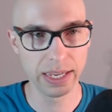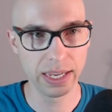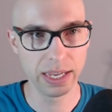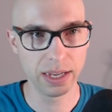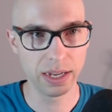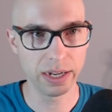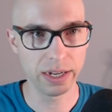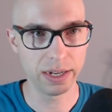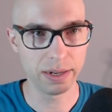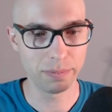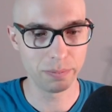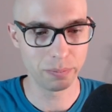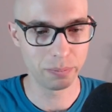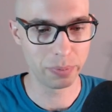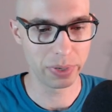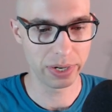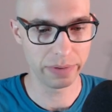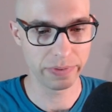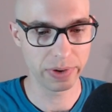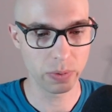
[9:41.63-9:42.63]
But
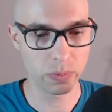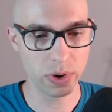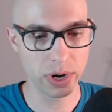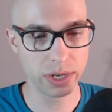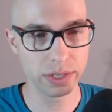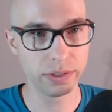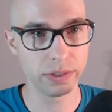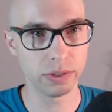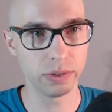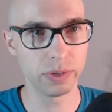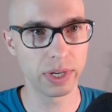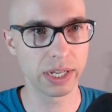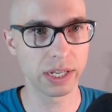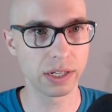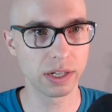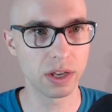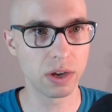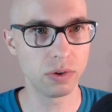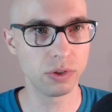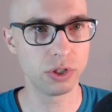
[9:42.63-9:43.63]
if I wanted to, I could
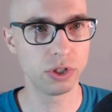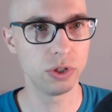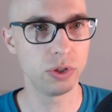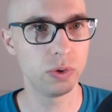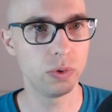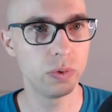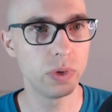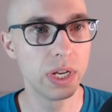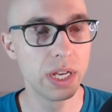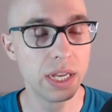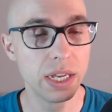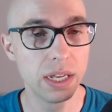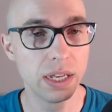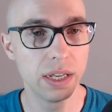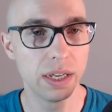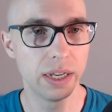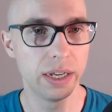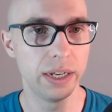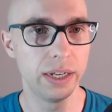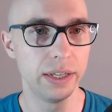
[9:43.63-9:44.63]
go to
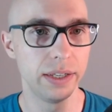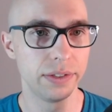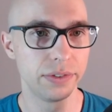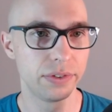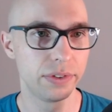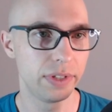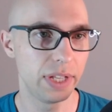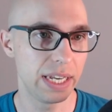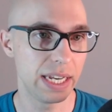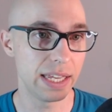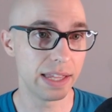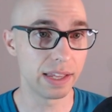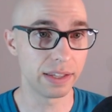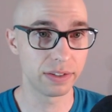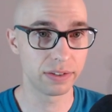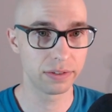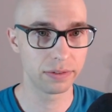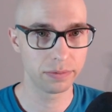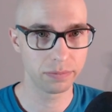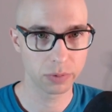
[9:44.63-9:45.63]
a city
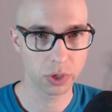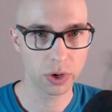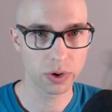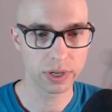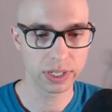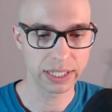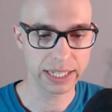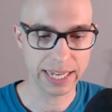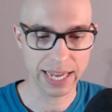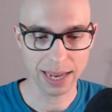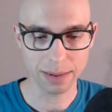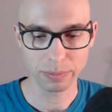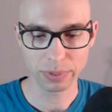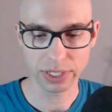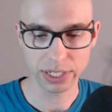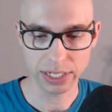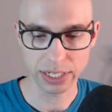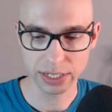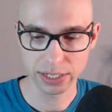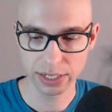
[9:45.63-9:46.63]
that's currently
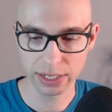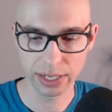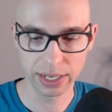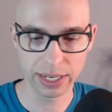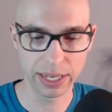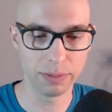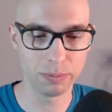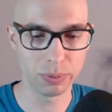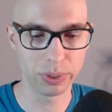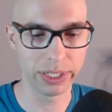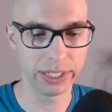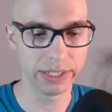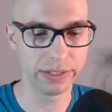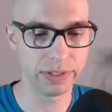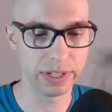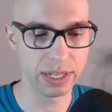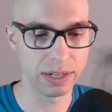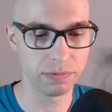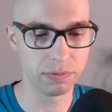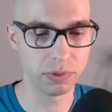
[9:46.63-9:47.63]
empty and place the
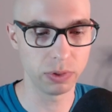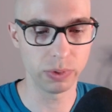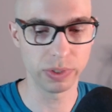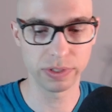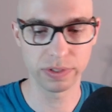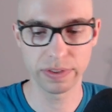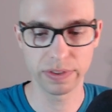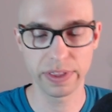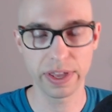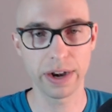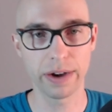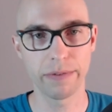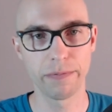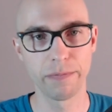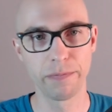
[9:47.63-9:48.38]
influence there.